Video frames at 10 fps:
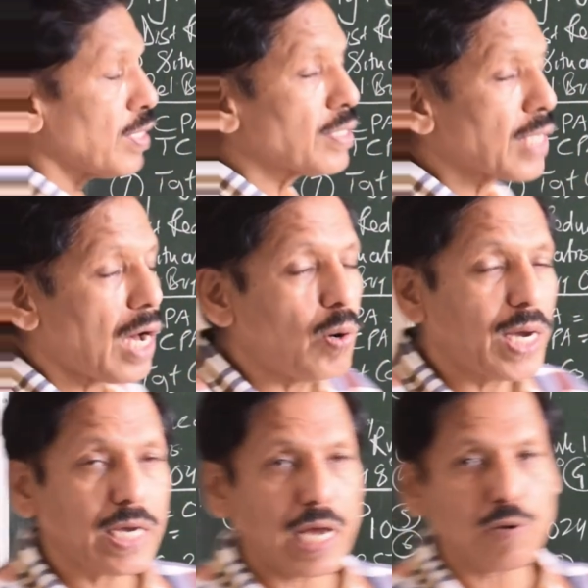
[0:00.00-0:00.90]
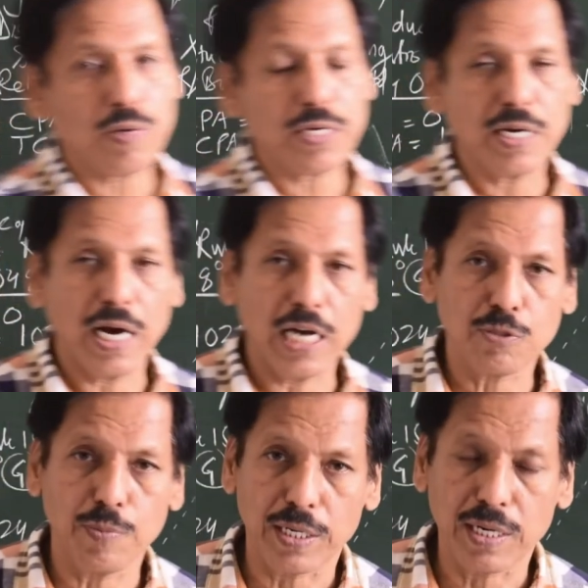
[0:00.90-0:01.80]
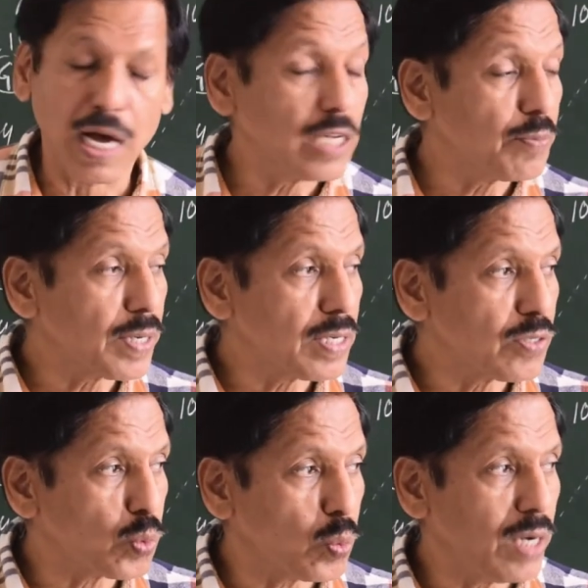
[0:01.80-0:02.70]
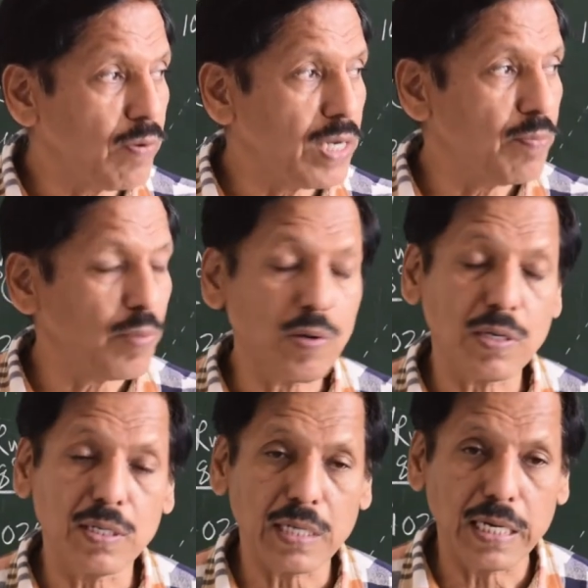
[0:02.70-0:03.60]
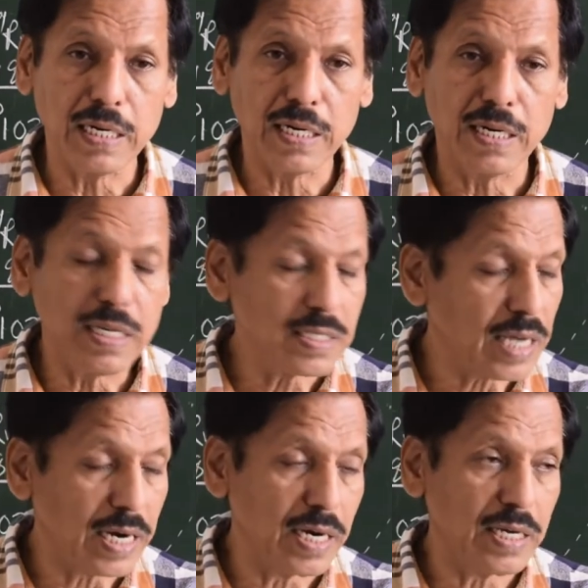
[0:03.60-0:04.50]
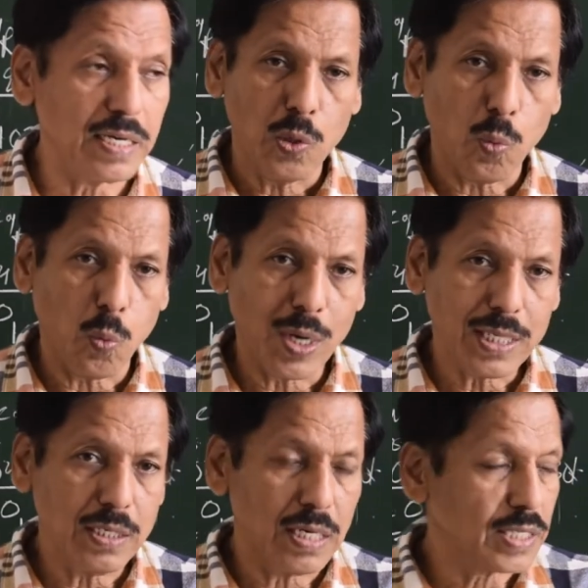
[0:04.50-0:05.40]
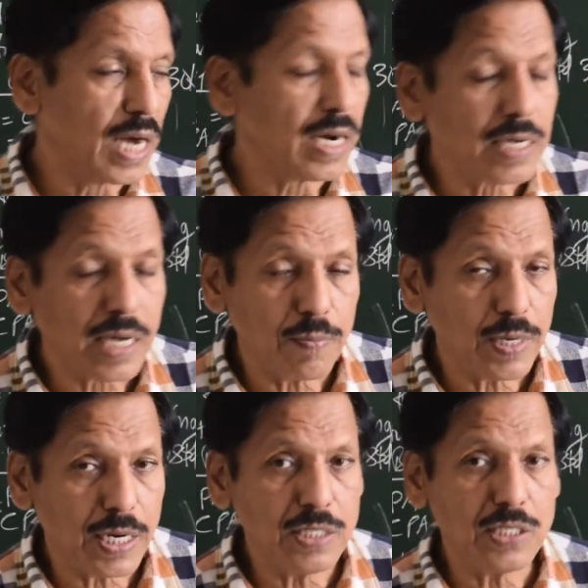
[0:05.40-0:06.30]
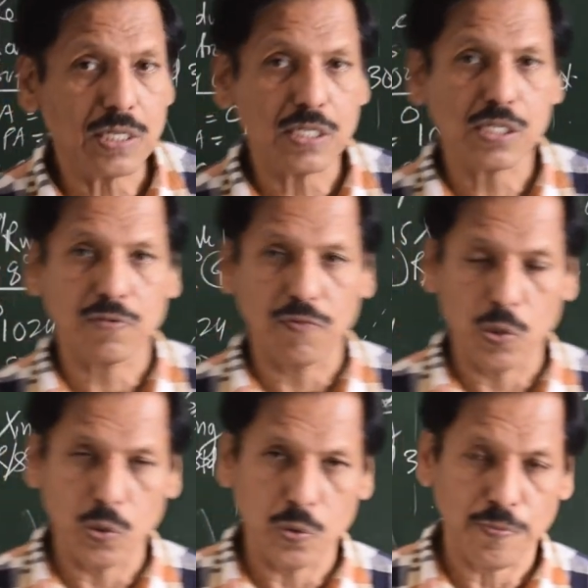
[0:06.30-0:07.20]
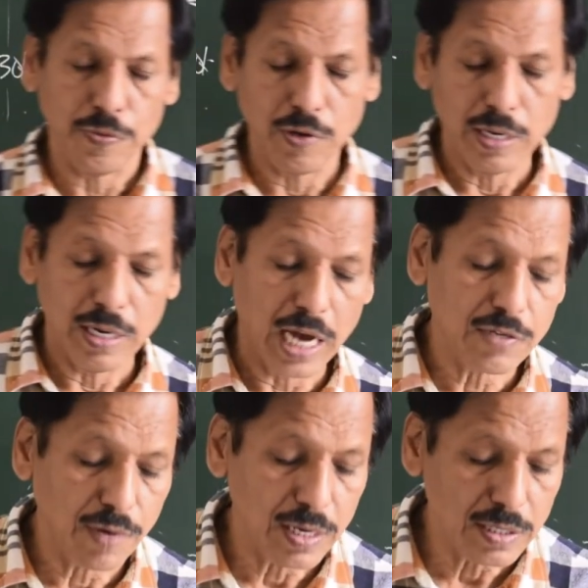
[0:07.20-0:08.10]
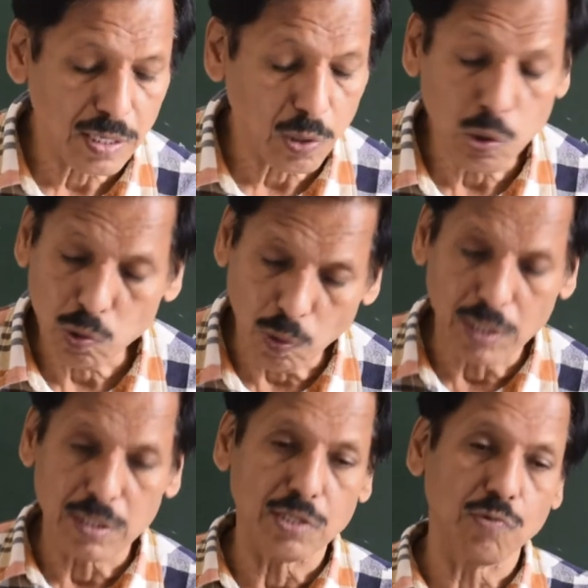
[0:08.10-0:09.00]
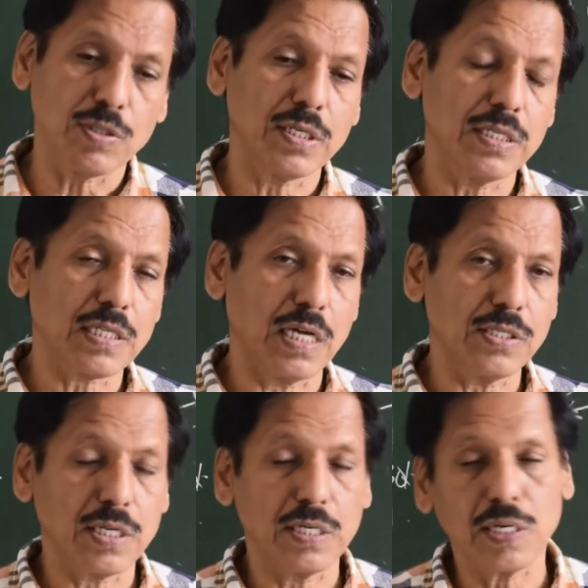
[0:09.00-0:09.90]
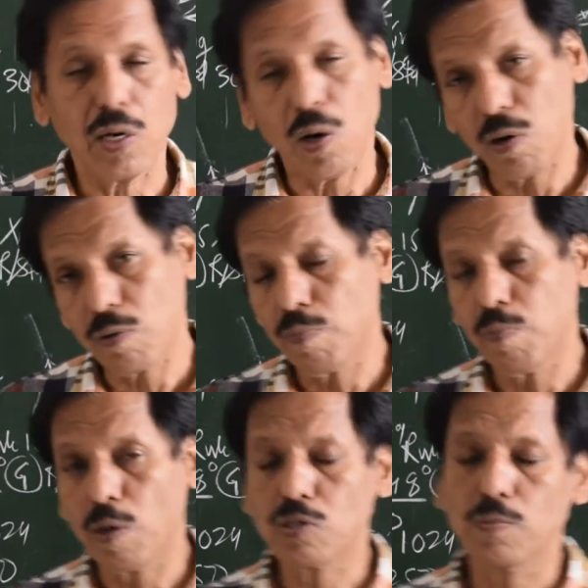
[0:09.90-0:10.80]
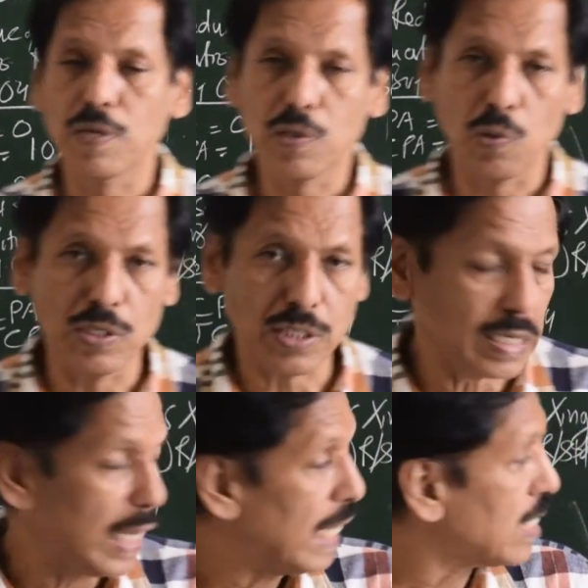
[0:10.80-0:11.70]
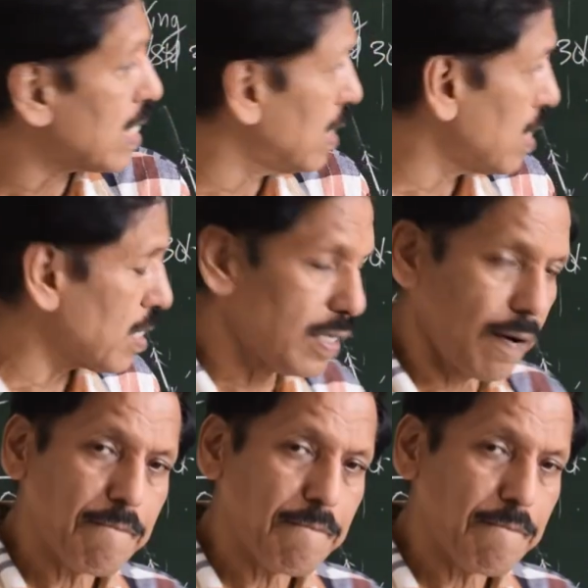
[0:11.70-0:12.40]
is how I calculate aspect. Aspect is very, very important in deciding whether a target can be dangerous for you as far as the close quarter situation is concerned or possible collision is concerned.